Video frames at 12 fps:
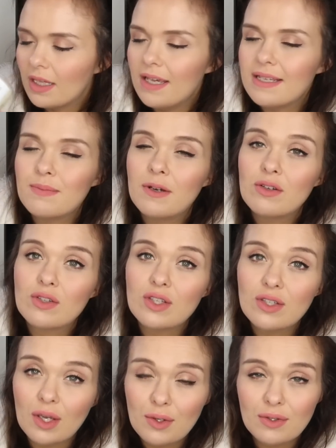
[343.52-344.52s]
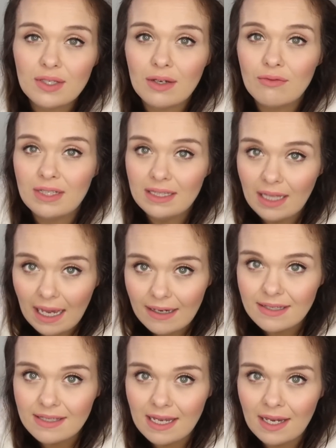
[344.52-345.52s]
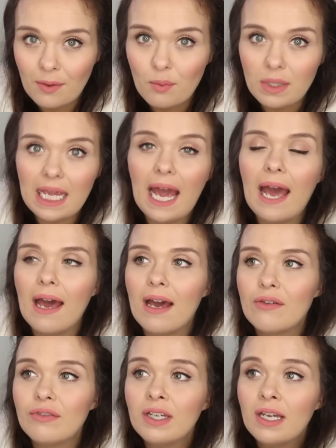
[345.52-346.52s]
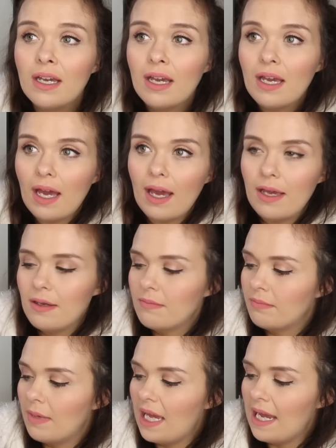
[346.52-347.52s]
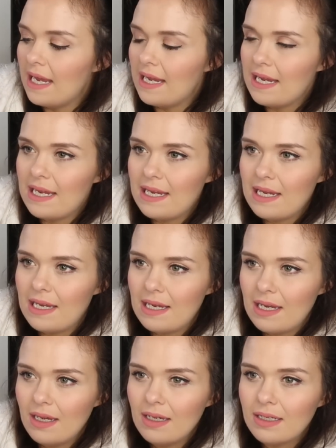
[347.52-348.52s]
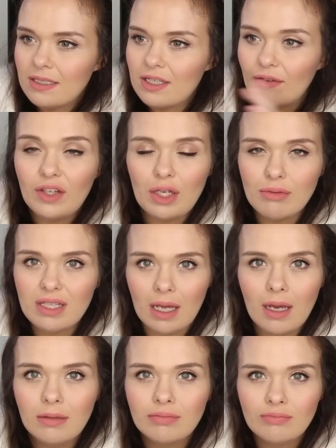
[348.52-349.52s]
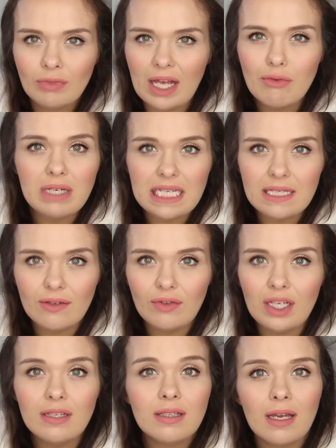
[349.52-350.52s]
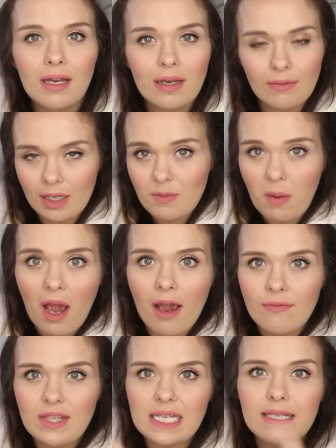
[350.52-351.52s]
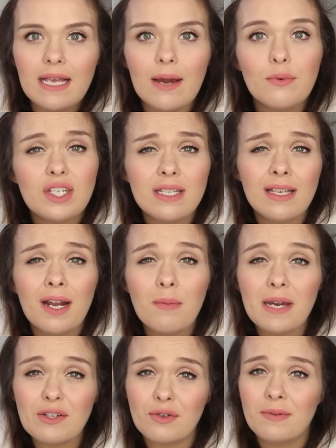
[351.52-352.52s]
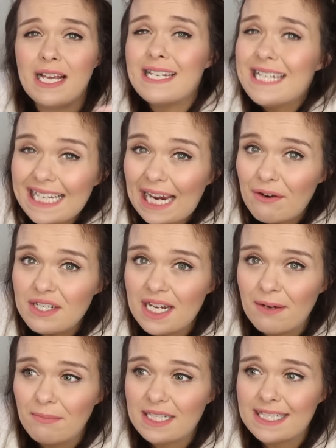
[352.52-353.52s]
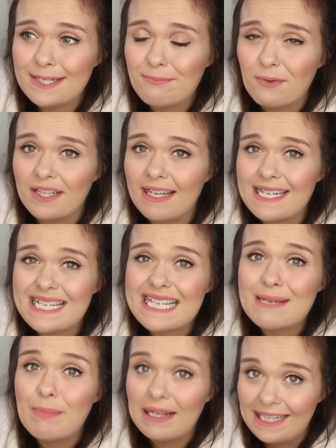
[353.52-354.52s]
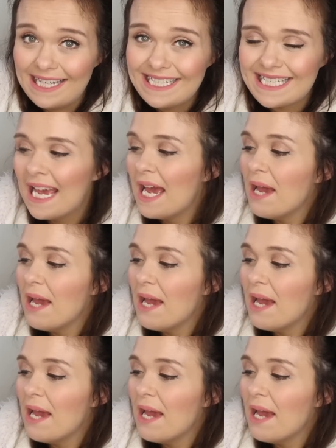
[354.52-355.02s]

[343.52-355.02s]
it smells so so relaxing. We have um a diffuser, like reed diffuser, as part of this set, which is in our bedroom, that I didn't carry down because I didn't want to like spill it,